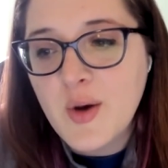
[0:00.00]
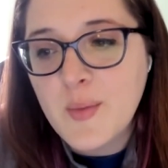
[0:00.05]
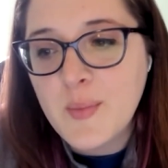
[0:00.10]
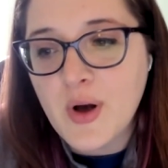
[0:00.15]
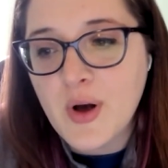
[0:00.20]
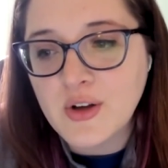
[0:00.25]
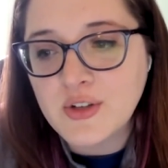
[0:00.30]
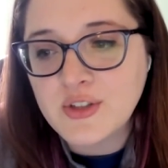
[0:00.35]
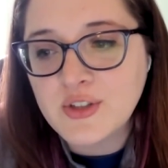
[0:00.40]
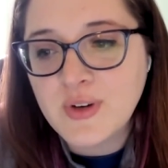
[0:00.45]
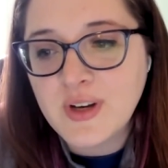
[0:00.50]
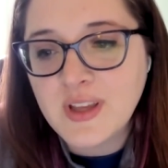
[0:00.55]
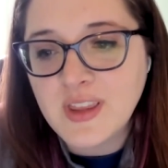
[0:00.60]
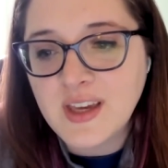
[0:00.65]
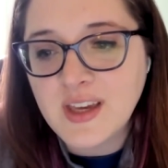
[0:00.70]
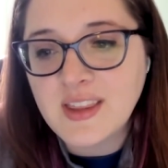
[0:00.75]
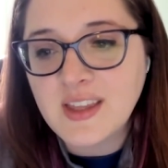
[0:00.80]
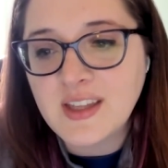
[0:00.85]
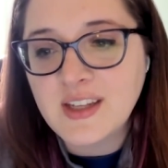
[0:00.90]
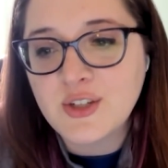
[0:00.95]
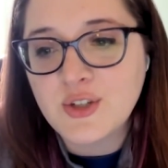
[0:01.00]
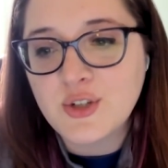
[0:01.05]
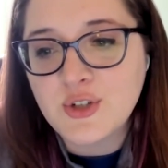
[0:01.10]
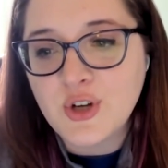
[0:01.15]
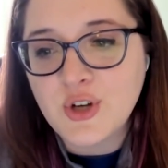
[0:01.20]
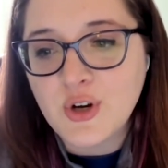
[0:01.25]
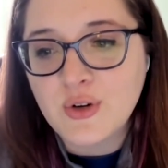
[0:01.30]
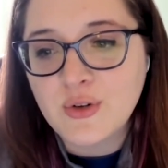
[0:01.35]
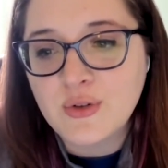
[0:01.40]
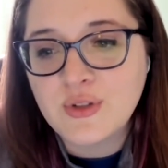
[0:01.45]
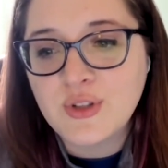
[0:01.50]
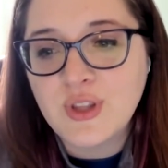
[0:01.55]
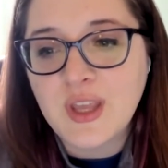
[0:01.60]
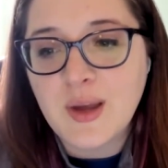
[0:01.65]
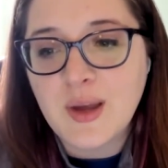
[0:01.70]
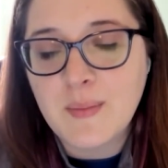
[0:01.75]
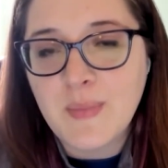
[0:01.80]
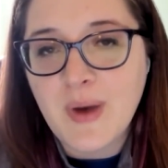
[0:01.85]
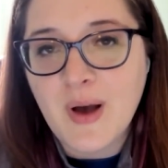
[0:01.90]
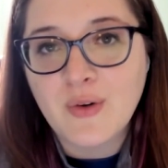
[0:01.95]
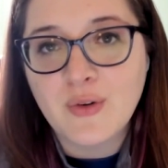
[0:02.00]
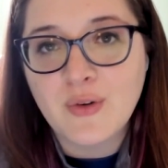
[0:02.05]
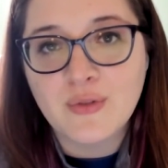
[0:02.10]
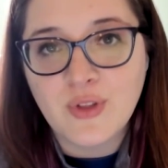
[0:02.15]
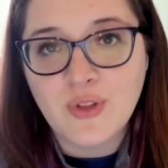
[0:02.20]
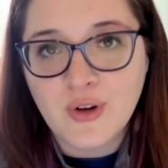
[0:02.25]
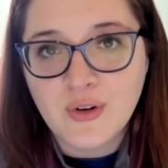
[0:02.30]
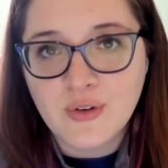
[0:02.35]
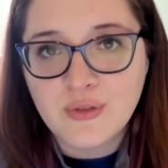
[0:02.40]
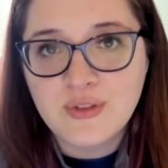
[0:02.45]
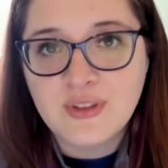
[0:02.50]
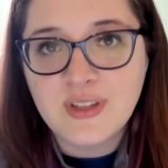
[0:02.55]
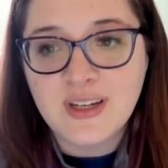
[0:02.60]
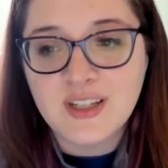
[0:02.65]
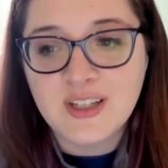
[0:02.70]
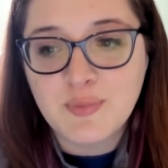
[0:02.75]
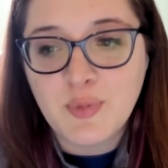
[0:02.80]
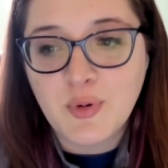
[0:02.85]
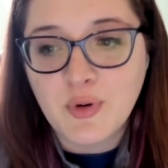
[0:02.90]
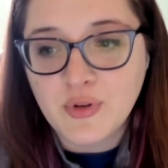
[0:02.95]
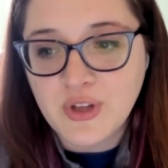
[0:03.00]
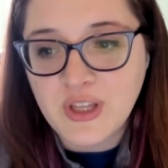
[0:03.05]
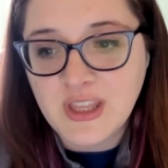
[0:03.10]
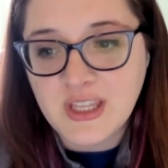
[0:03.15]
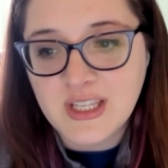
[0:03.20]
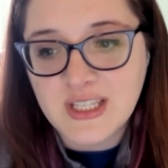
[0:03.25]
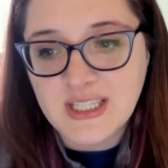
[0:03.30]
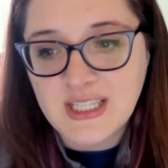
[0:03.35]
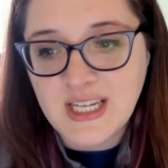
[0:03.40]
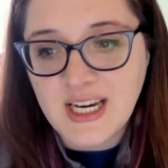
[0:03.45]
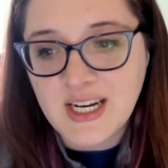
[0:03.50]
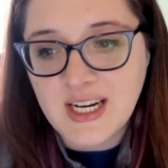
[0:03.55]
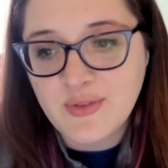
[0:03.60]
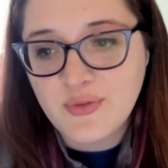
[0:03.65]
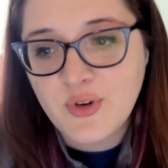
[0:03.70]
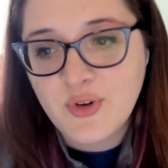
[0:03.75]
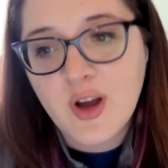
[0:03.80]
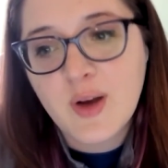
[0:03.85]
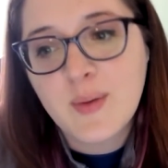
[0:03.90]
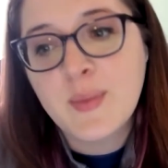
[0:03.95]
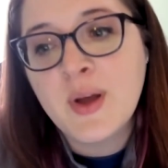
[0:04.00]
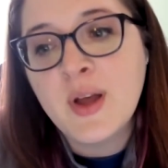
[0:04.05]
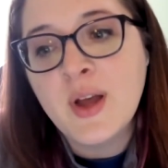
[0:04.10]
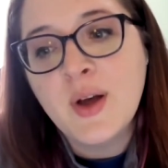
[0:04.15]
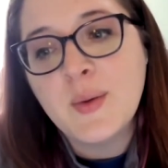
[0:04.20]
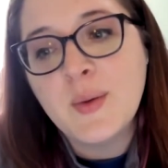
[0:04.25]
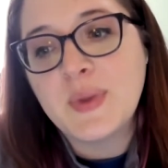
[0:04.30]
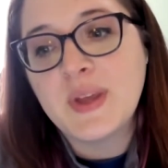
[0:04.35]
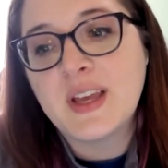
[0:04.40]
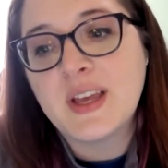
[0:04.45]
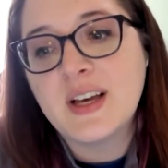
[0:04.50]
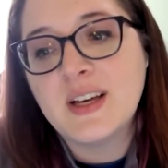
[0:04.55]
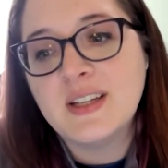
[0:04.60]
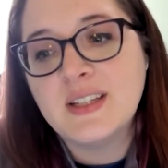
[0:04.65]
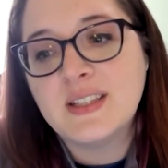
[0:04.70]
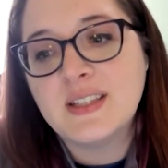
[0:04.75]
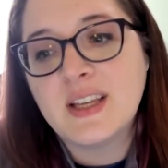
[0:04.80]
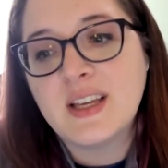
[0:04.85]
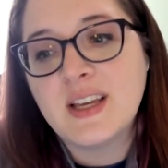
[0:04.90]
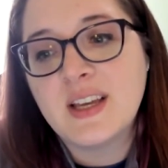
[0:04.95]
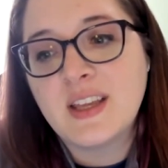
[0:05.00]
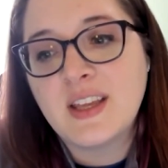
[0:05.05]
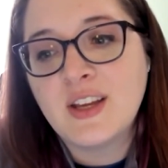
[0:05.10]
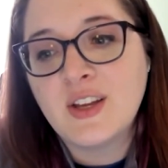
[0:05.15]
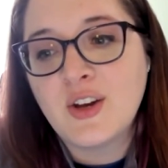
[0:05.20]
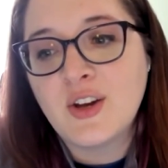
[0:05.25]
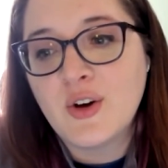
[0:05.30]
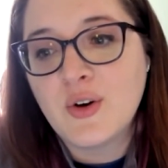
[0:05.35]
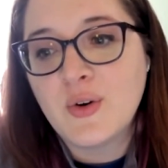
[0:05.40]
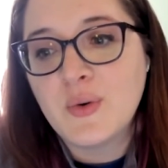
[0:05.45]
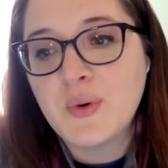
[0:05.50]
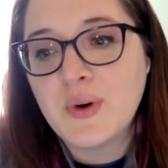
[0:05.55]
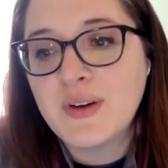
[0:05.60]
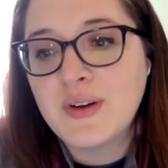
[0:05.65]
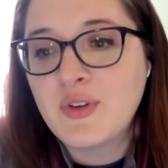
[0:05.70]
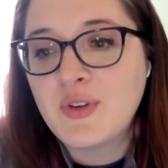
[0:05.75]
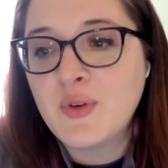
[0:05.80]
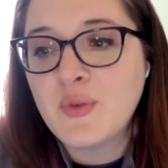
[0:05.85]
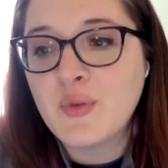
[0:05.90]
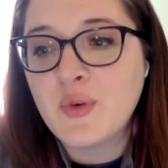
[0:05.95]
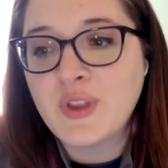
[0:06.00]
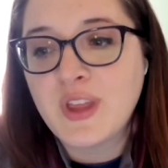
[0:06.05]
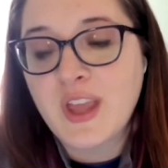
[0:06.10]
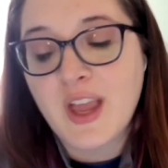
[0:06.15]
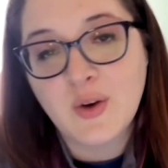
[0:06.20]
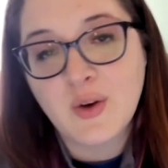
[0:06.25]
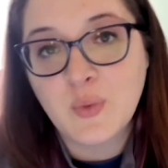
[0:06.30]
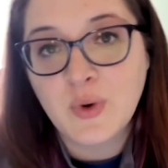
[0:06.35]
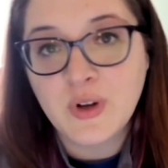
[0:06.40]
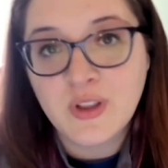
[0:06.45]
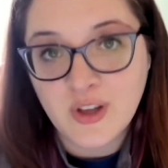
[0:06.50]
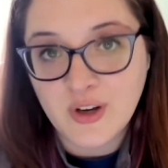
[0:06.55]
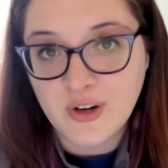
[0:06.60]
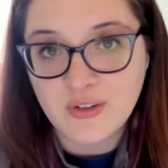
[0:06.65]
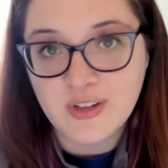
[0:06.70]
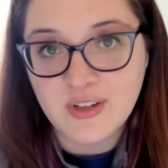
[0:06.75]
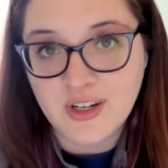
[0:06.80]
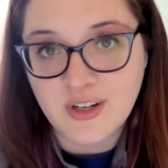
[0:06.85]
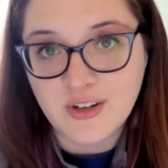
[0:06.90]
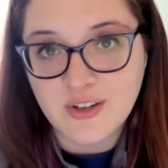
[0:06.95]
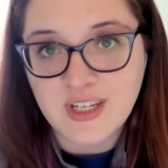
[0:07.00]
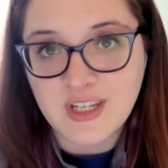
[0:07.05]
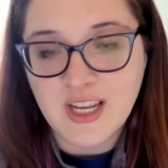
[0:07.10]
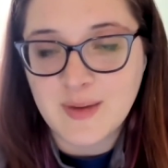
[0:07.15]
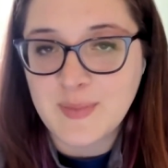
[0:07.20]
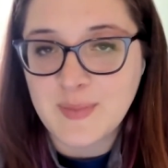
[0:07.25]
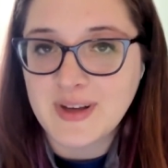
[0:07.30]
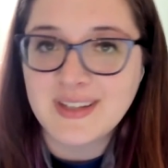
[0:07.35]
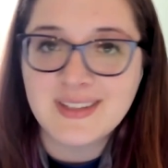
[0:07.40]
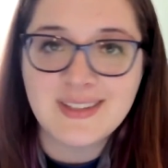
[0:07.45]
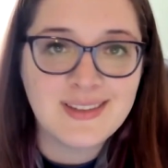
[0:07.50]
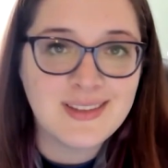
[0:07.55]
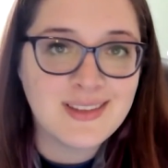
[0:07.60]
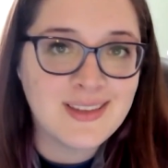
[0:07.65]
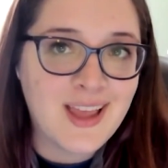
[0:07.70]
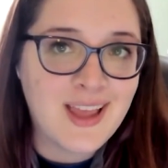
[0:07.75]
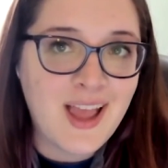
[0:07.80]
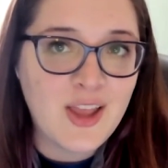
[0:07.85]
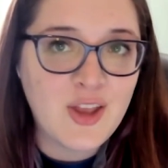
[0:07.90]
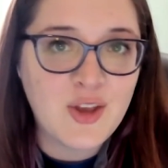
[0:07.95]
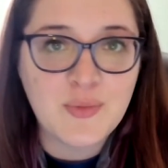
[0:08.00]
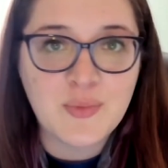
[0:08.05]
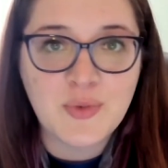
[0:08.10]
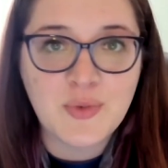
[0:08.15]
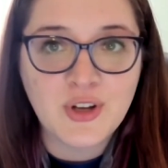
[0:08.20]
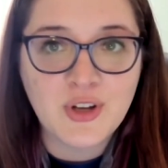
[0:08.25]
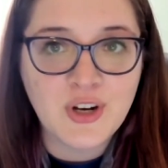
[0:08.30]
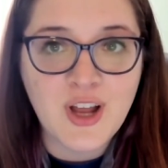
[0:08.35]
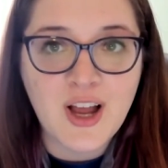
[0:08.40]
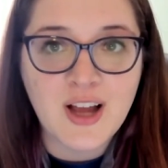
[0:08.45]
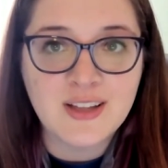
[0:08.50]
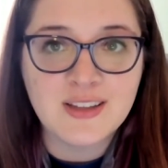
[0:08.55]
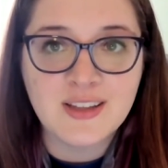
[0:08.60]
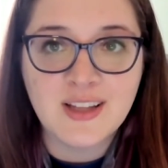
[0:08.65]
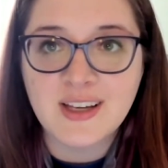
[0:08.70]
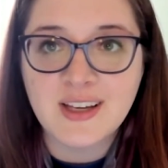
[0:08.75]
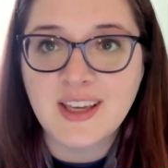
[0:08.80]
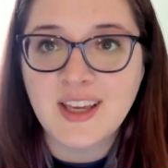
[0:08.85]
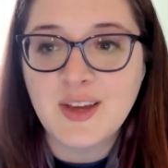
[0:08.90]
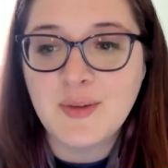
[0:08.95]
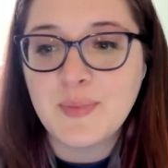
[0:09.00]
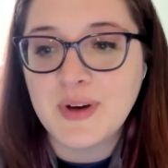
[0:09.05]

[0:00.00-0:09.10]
But also I like that it shows the amount of loads that is pulling this data from, because, you know, if you've only had one load in your TMS, yeah, you could have gotten lucky.